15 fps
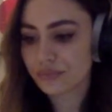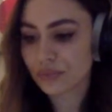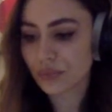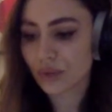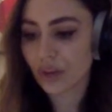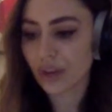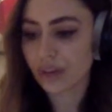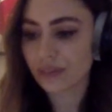
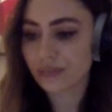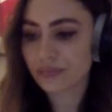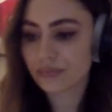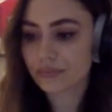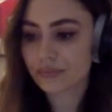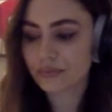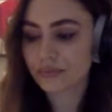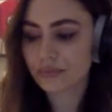okay,
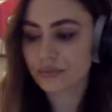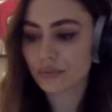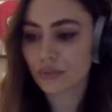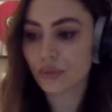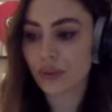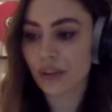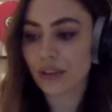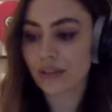we
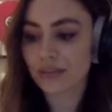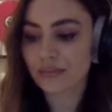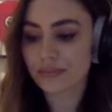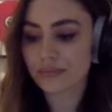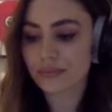will wait